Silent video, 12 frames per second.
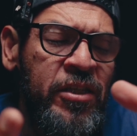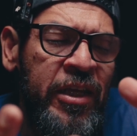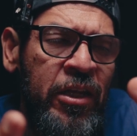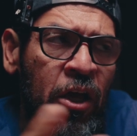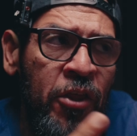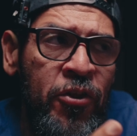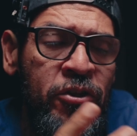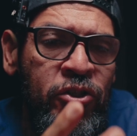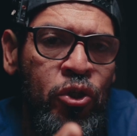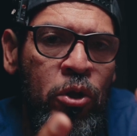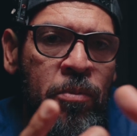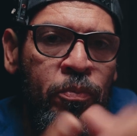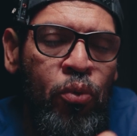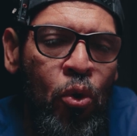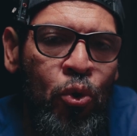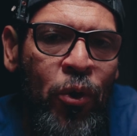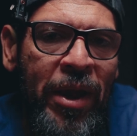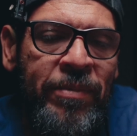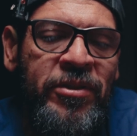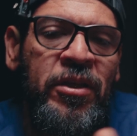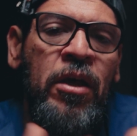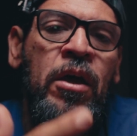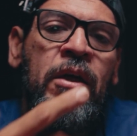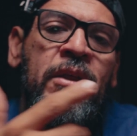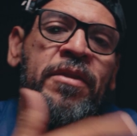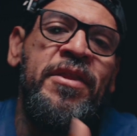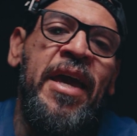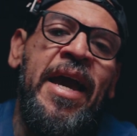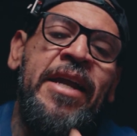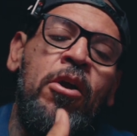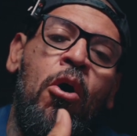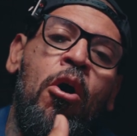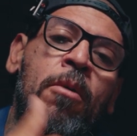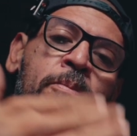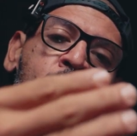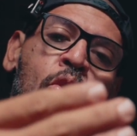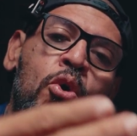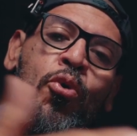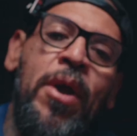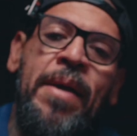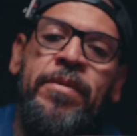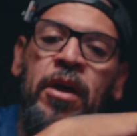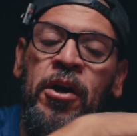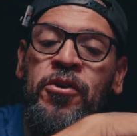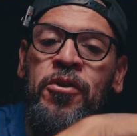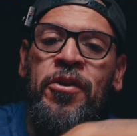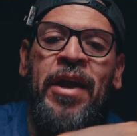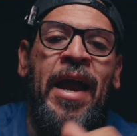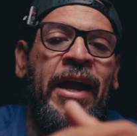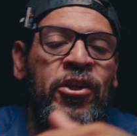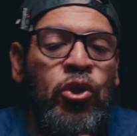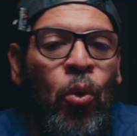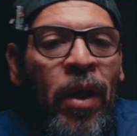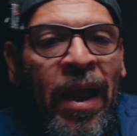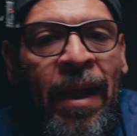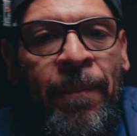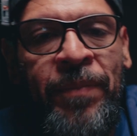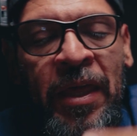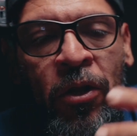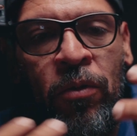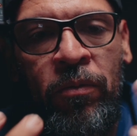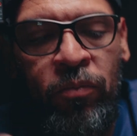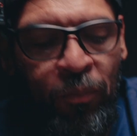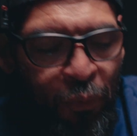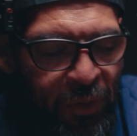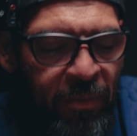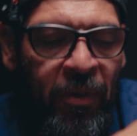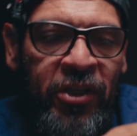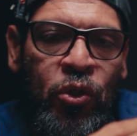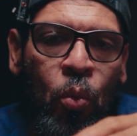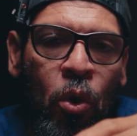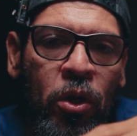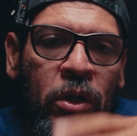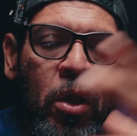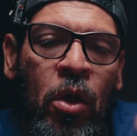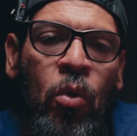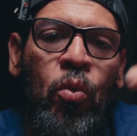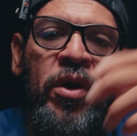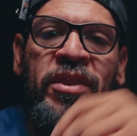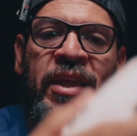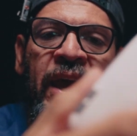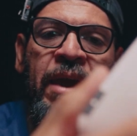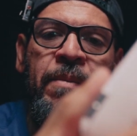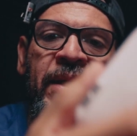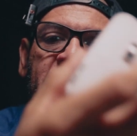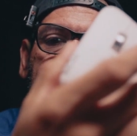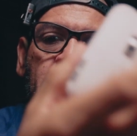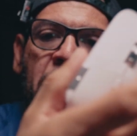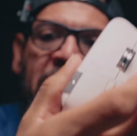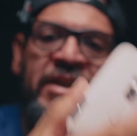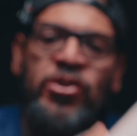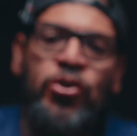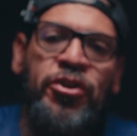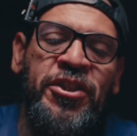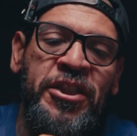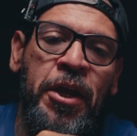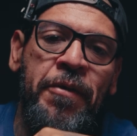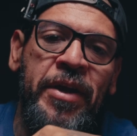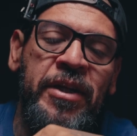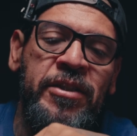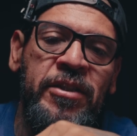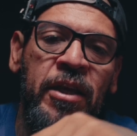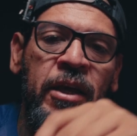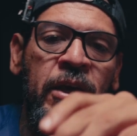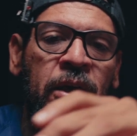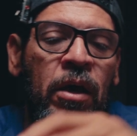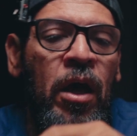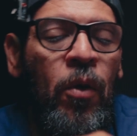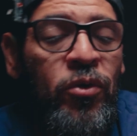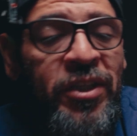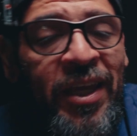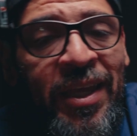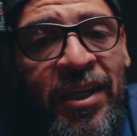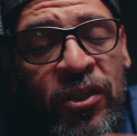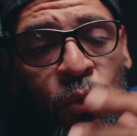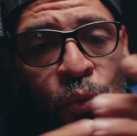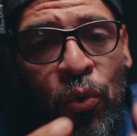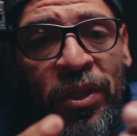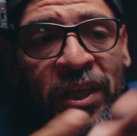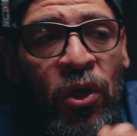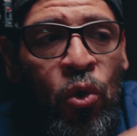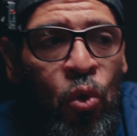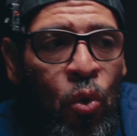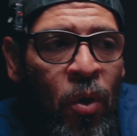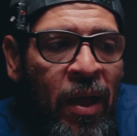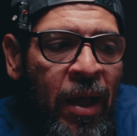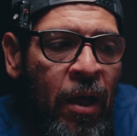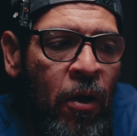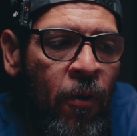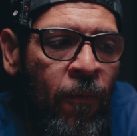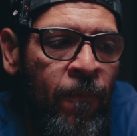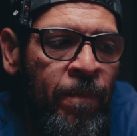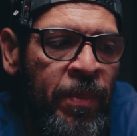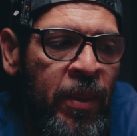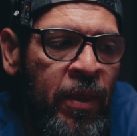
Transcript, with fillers: and other certain programs that are programmed under their actual app that are pretty much work with the MX Master series, which again, it's really cool how